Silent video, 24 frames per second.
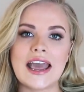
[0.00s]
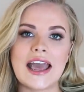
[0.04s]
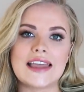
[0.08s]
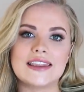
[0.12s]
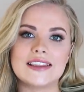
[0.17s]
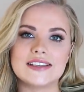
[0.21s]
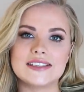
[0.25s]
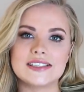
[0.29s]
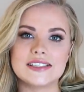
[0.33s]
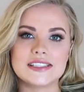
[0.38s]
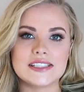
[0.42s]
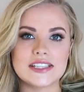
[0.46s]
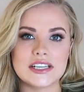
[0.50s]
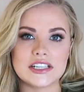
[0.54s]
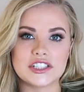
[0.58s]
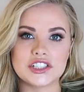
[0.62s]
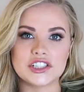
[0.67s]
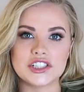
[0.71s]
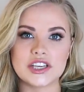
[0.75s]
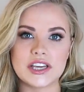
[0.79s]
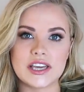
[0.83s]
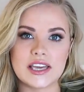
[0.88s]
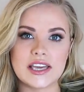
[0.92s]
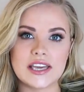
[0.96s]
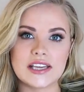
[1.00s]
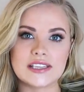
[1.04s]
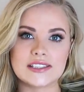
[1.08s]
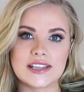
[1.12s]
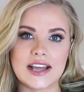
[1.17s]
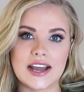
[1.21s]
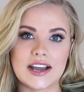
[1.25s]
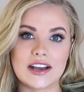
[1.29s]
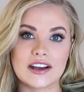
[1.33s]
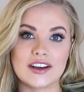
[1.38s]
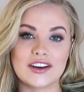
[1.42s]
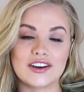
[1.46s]
and the stitching is
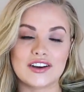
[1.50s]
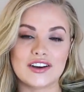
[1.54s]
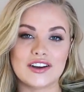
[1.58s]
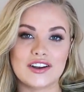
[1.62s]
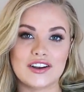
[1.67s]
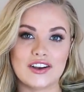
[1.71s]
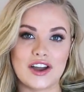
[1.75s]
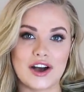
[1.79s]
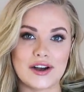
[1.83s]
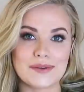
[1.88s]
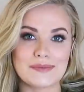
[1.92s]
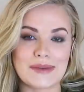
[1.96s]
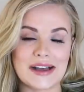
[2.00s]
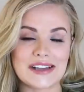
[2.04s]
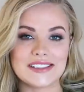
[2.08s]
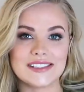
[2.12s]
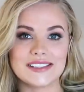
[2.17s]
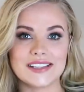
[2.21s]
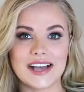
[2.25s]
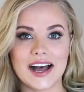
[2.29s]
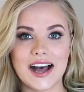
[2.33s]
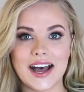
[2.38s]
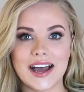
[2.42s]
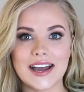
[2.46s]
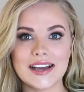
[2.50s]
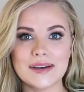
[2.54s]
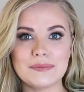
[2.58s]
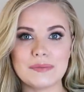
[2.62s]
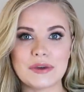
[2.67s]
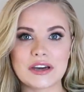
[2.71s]
like along my side,